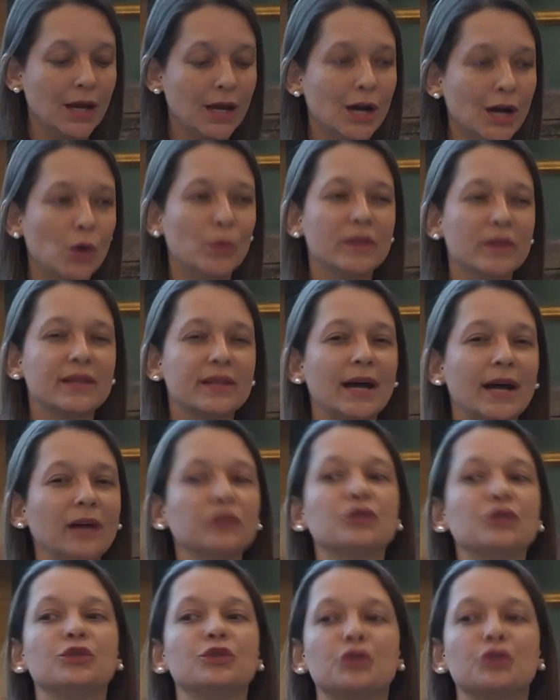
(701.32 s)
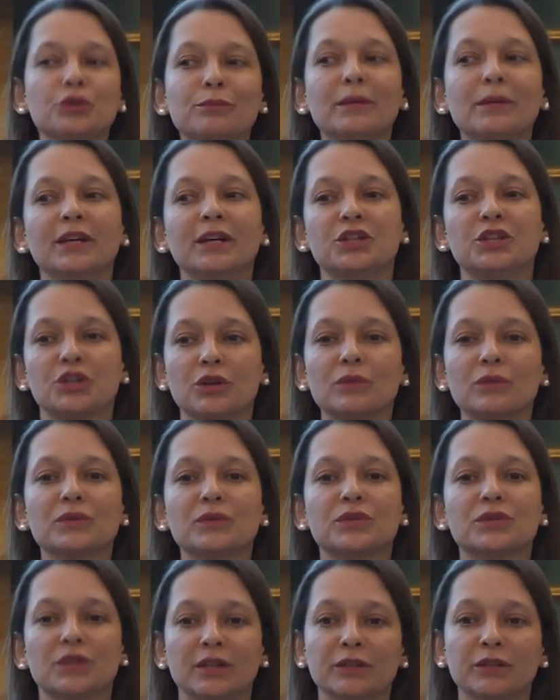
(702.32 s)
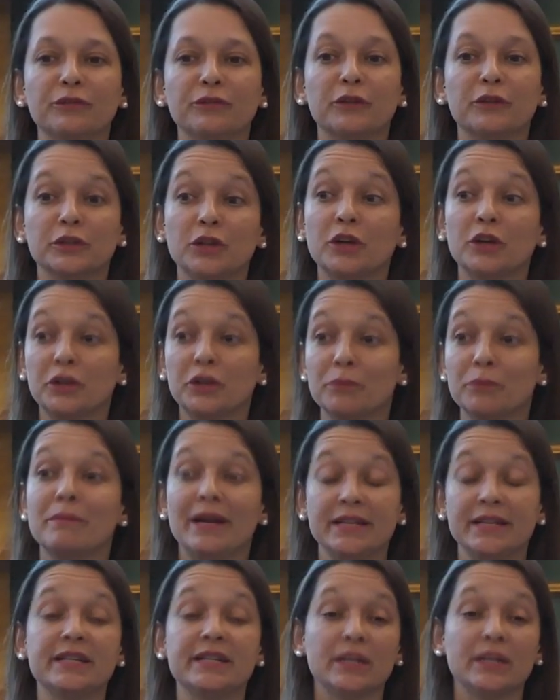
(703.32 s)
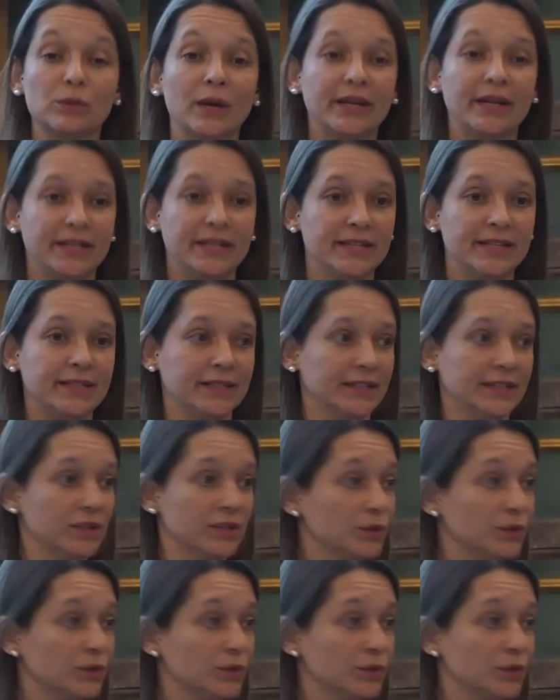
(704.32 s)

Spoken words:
without too much concern for documenting what is in this.